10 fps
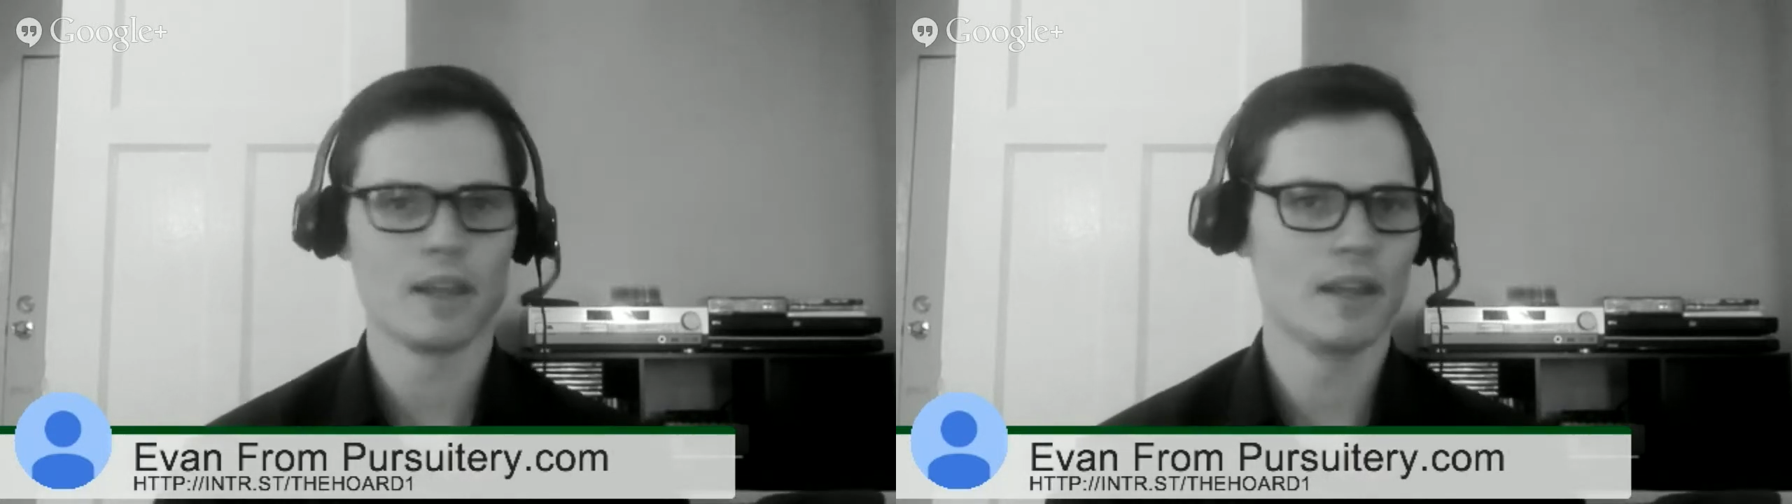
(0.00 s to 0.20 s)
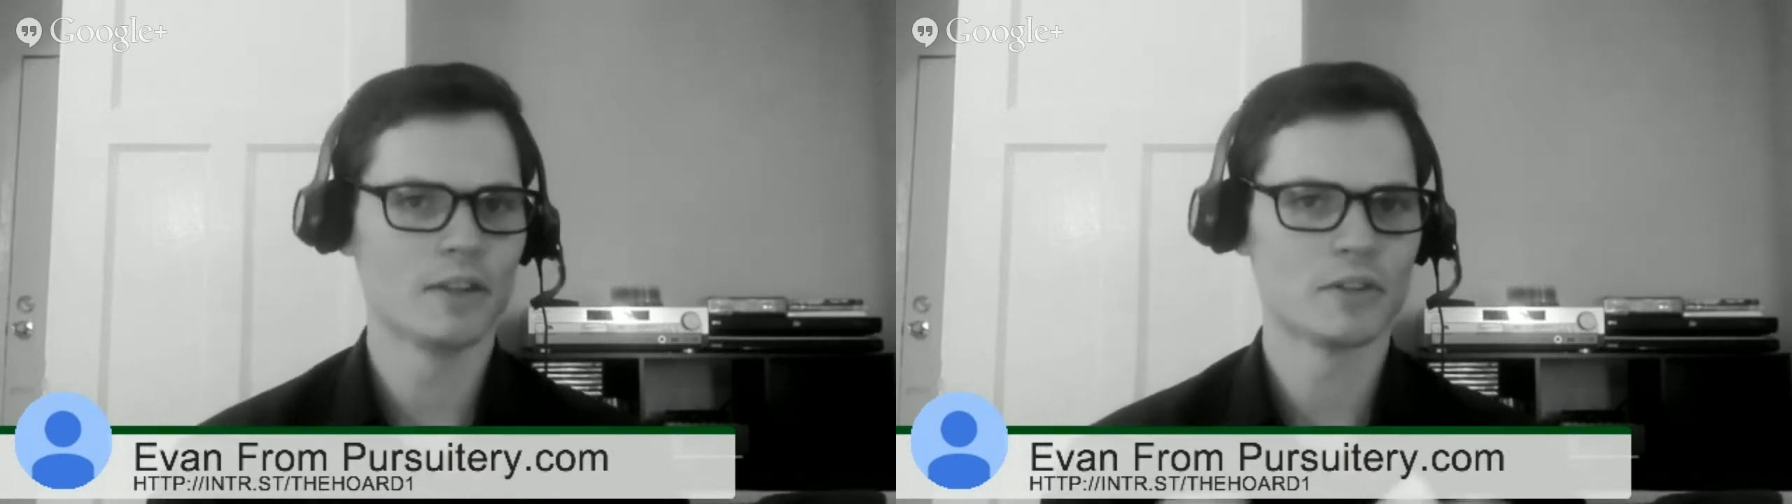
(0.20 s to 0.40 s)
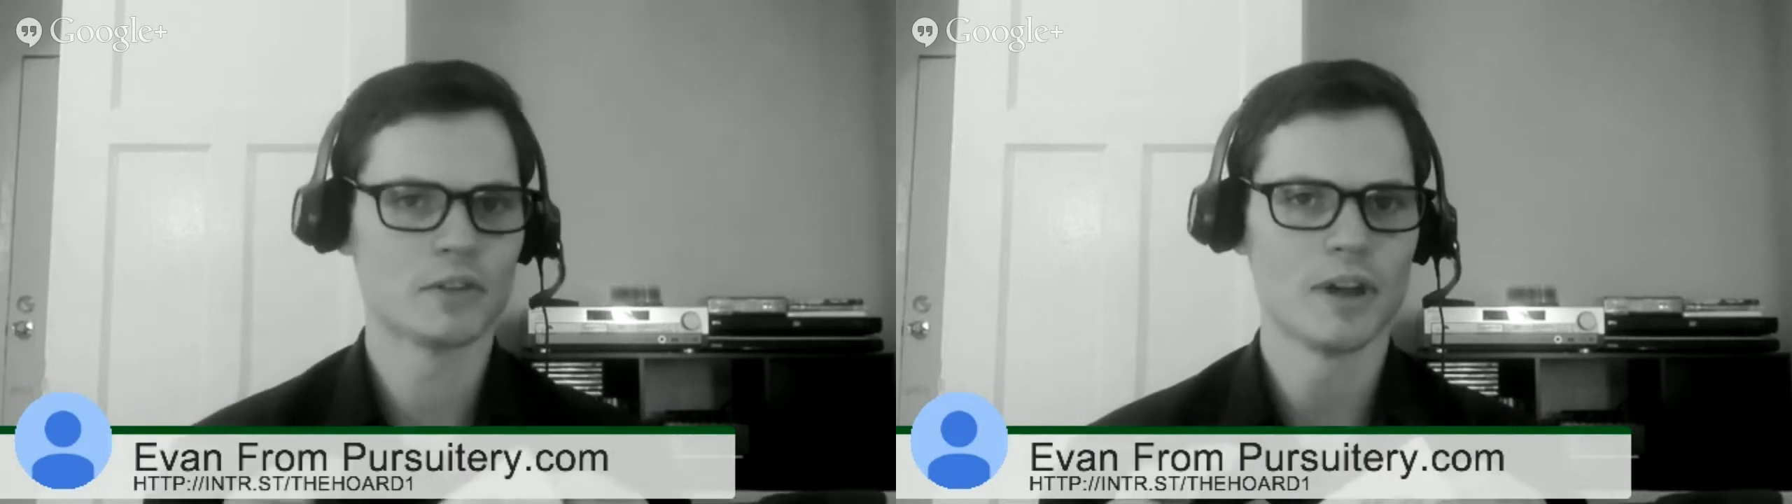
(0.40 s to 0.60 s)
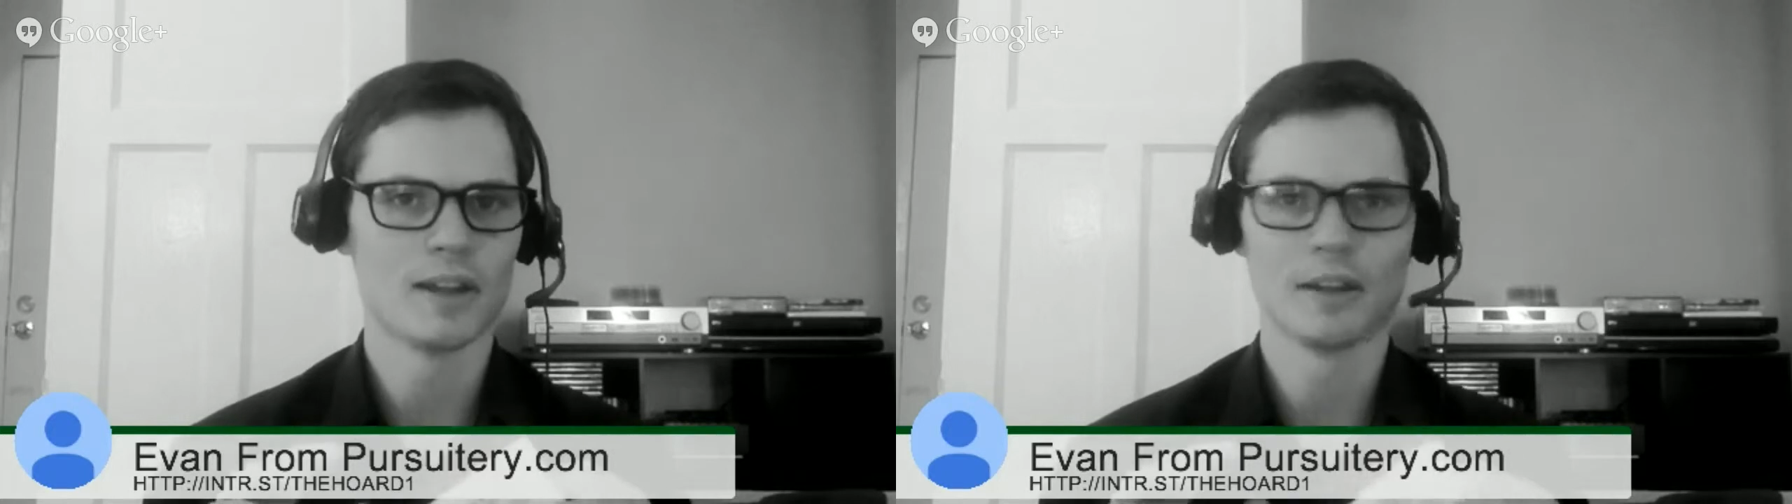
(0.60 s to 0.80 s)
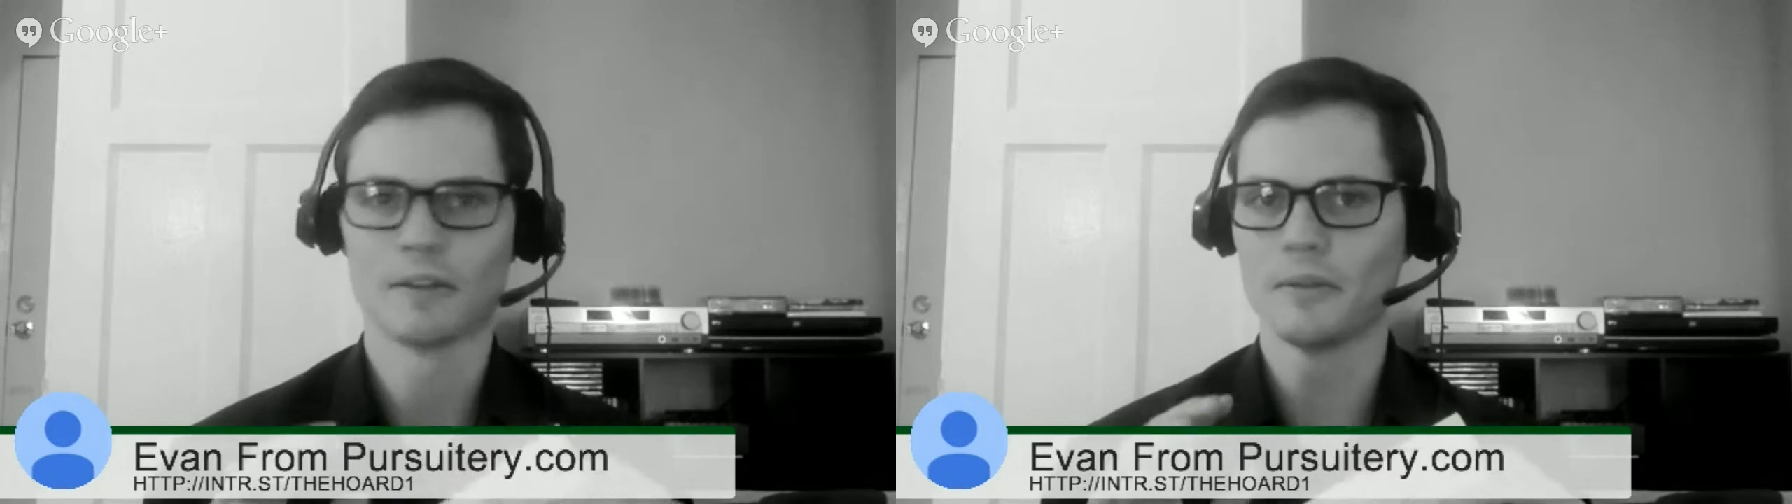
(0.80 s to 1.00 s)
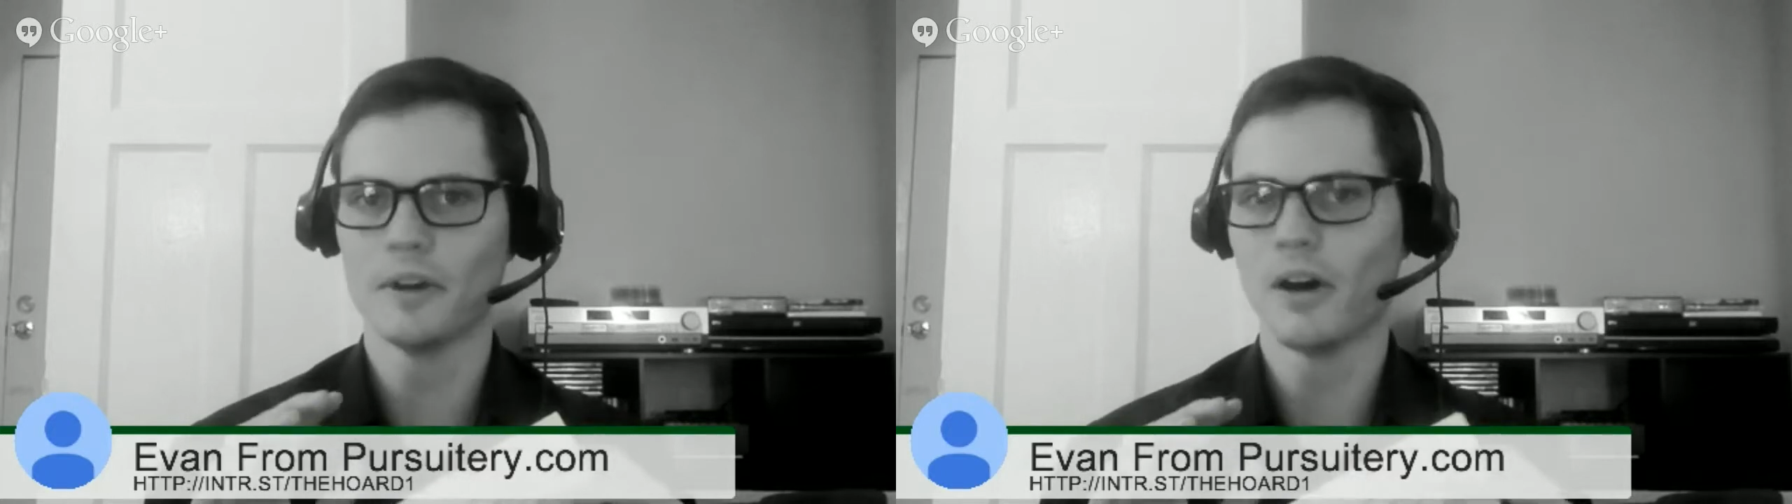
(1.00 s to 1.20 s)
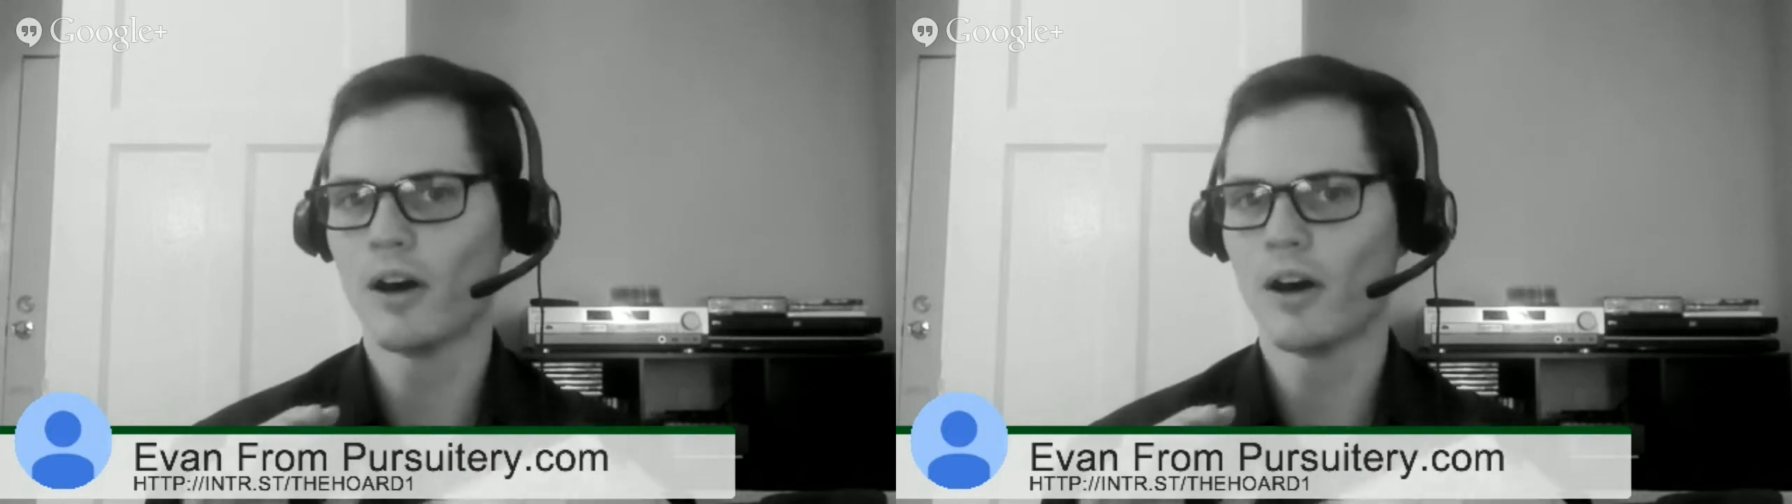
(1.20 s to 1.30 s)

It's not like a